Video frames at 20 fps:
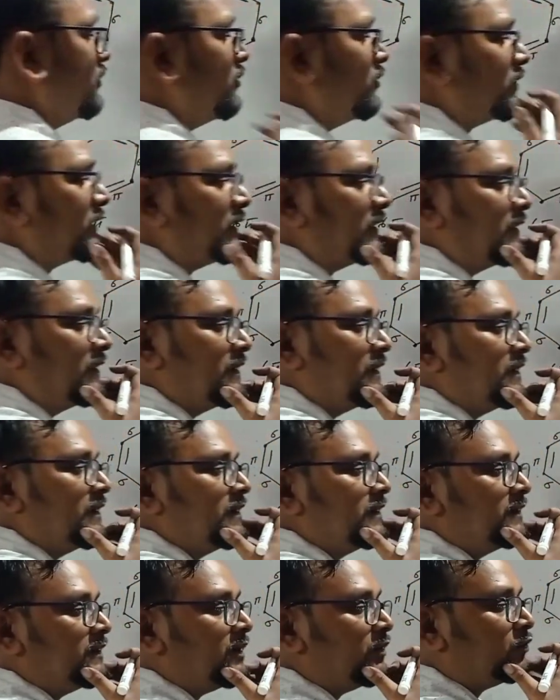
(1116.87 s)
Okay,
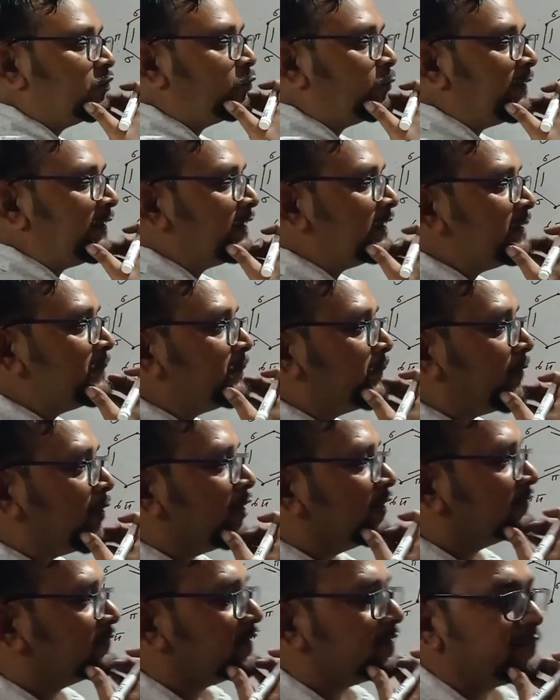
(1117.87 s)
now quickly
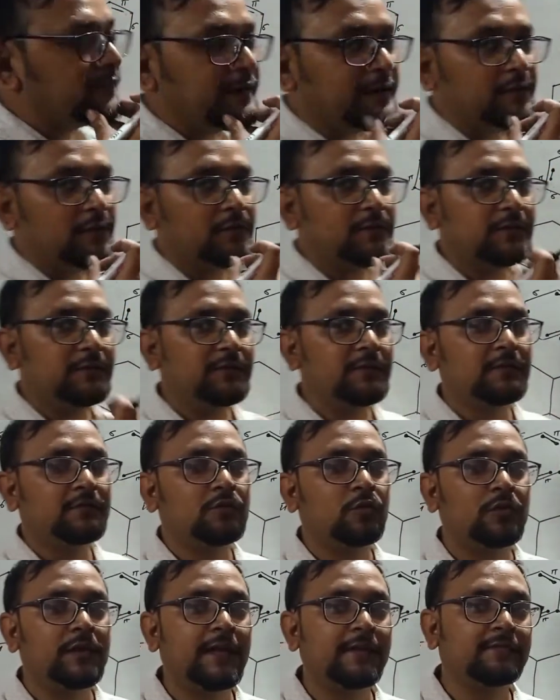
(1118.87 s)
pause the video. This is
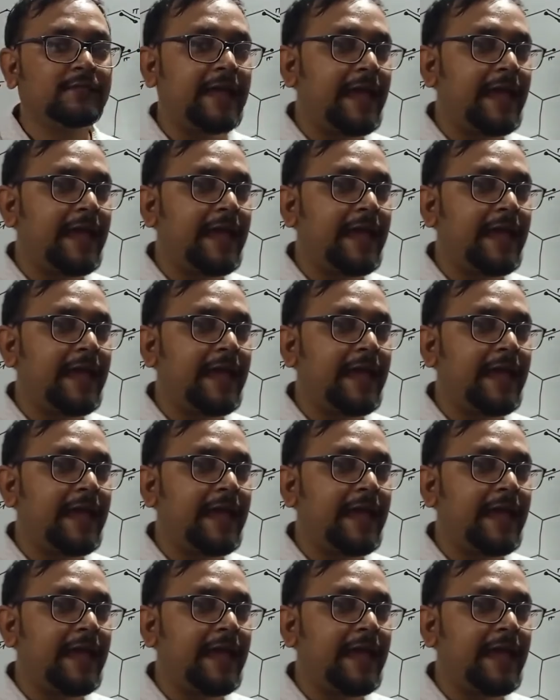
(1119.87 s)
known as